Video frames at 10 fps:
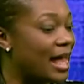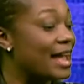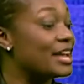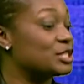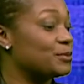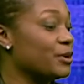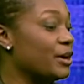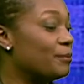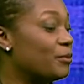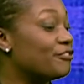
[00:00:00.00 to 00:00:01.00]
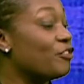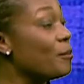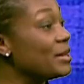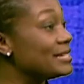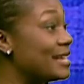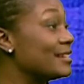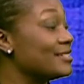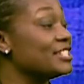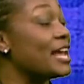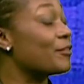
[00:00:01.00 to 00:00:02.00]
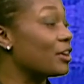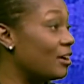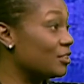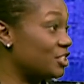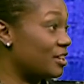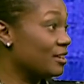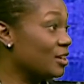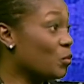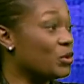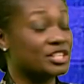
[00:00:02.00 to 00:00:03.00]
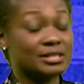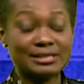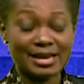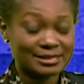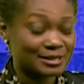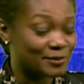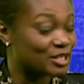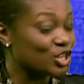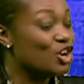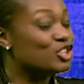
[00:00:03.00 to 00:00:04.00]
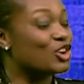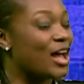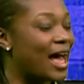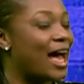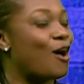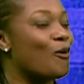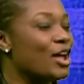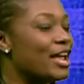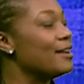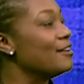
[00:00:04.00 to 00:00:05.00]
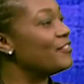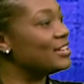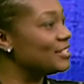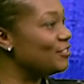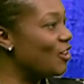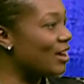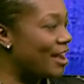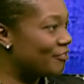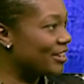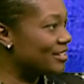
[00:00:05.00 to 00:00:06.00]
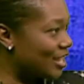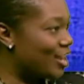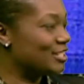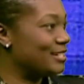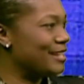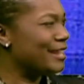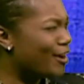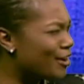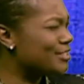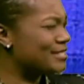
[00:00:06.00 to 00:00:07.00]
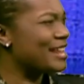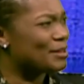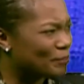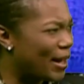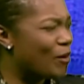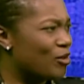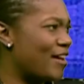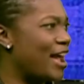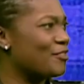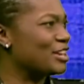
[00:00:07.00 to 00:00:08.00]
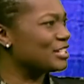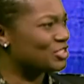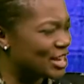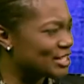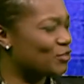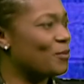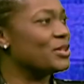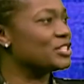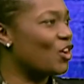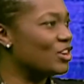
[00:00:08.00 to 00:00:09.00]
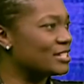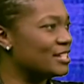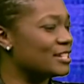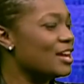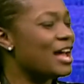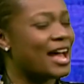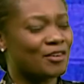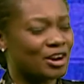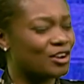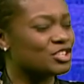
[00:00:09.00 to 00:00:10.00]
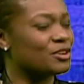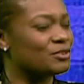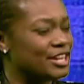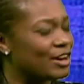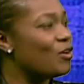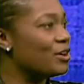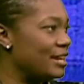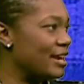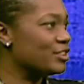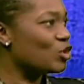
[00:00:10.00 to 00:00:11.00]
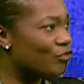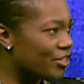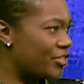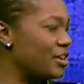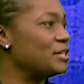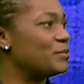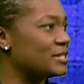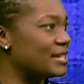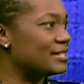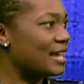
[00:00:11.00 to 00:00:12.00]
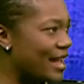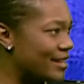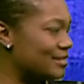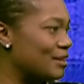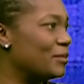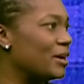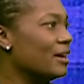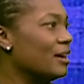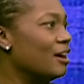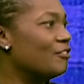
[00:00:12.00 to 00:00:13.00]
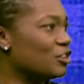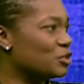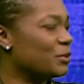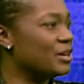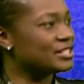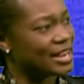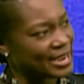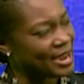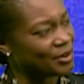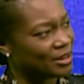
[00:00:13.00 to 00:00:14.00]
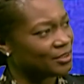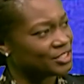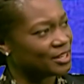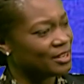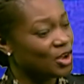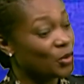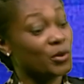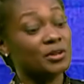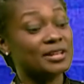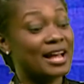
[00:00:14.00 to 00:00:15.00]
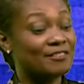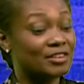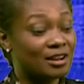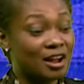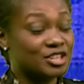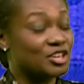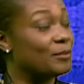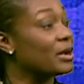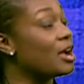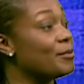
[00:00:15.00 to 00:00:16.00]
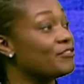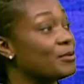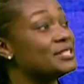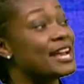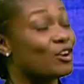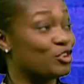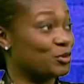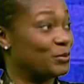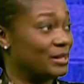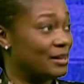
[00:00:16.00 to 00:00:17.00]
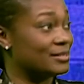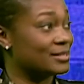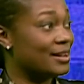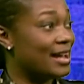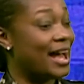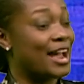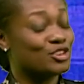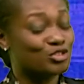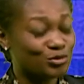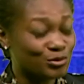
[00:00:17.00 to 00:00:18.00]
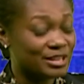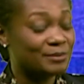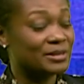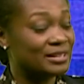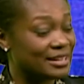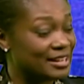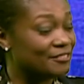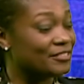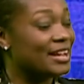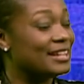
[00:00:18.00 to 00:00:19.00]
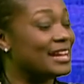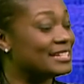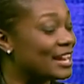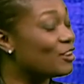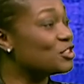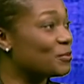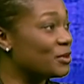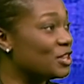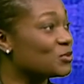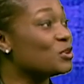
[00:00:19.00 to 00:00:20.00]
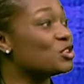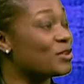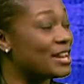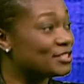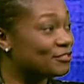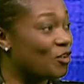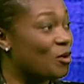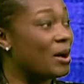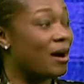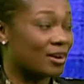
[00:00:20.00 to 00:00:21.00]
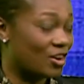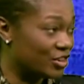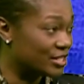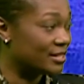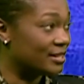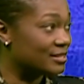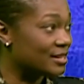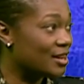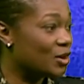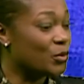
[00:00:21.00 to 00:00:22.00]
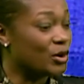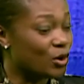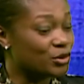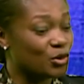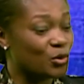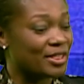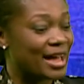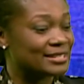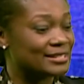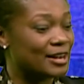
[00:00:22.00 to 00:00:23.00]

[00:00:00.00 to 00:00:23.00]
highest performing sector is agriculture, which is a testament to how innovative young Africans are today. They understand the power of agri to transform this continent. Agriculture, year on year, is over 30%, the highest number of entrepreneurs are in agriculture. We also have a large number coming from tech entrepreneurs. I truly believe that tech entrepreneurs will transform our continent. We all know that